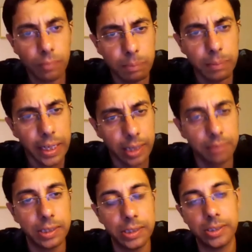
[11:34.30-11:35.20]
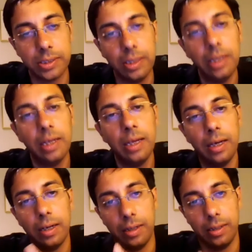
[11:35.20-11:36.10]
By convention,
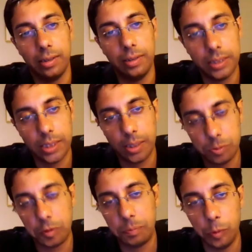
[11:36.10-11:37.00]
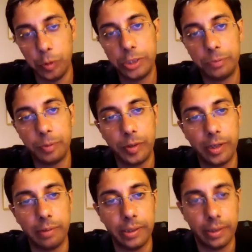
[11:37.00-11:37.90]
this comes from Unix
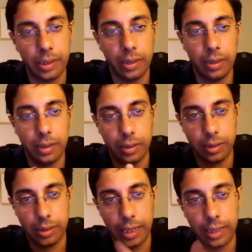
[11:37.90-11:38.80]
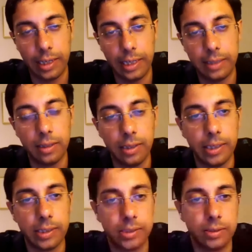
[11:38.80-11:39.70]
programming and later
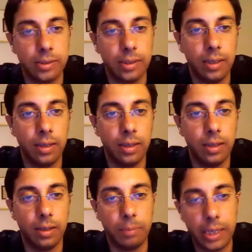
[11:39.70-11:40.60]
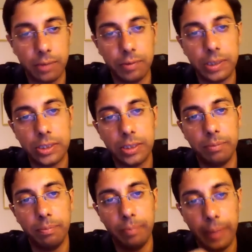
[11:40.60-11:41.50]
Linux. By convention,
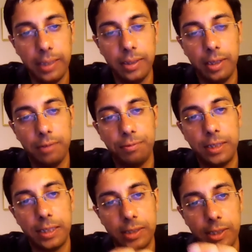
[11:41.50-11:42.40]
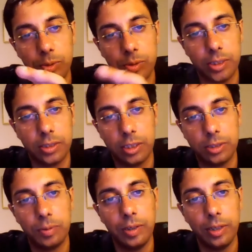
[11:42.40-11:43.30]
main, if it executes
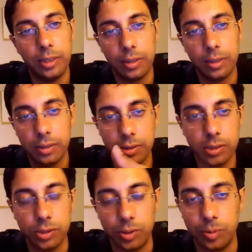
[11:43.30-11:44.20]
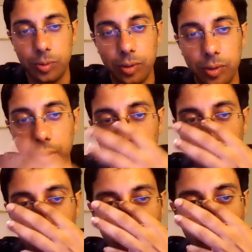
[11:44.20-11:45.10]
successfully, it returns a zero.
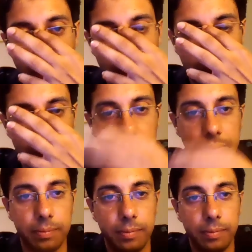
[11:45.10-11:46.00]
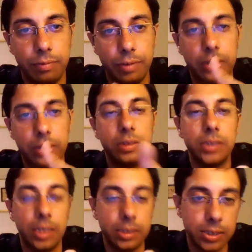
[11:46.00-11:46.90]
And if it
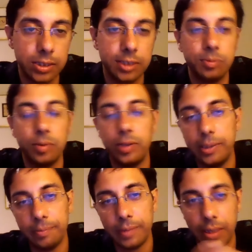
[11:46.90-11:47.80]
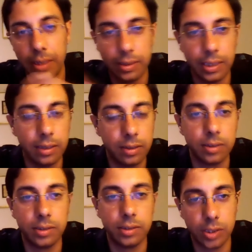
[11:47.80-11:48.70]
returns unsuccessfully, then it
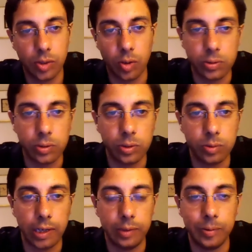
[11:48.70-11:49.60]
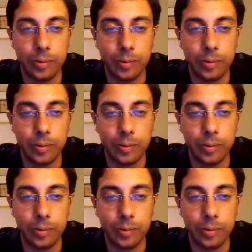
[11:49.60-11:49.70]
returns a non-zero value.